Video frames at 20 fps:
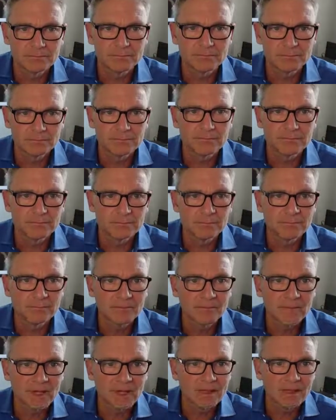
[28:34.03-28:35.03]

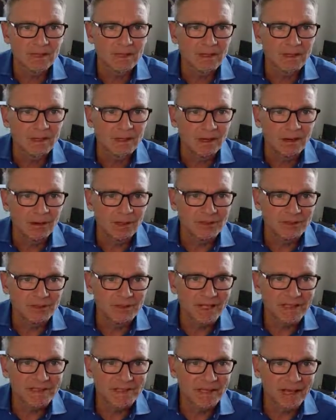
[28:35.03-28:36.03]
All right,
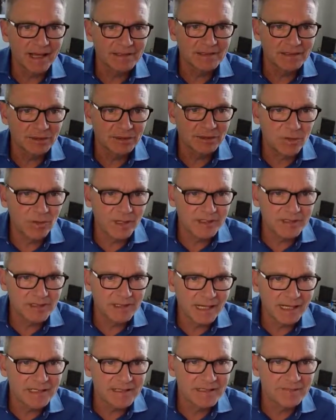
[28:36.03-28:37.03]
so that's an excellent question.
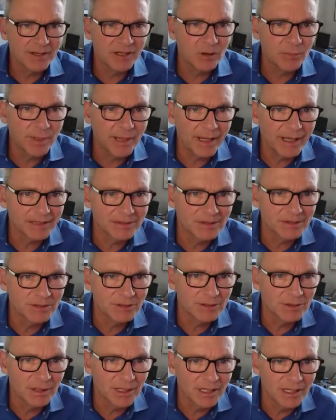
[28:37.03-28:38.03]
I'm going to see if I can go back
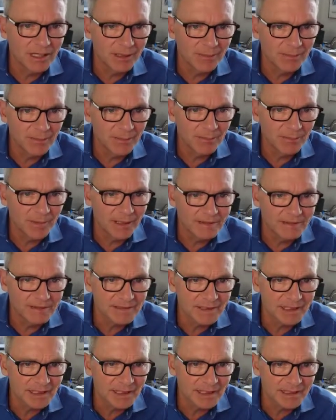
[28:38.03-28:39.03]
to my
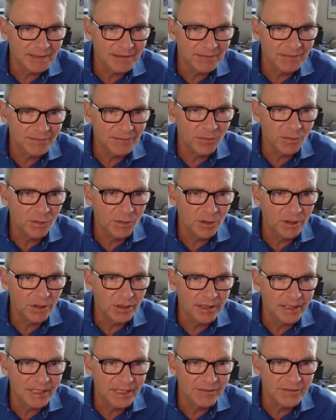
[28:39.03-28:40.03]
slide
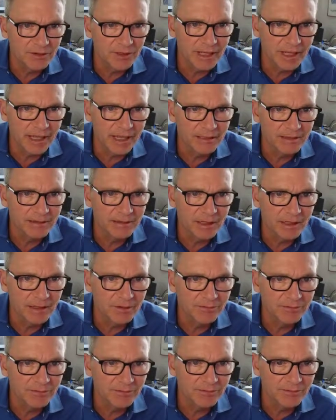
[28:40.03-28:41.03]
for Ethercat
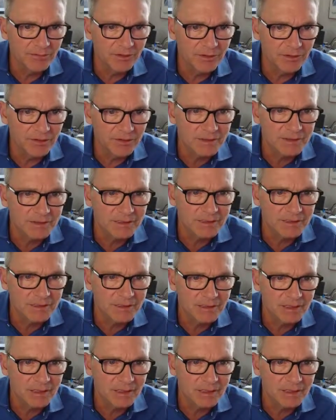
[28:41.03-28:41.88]
first.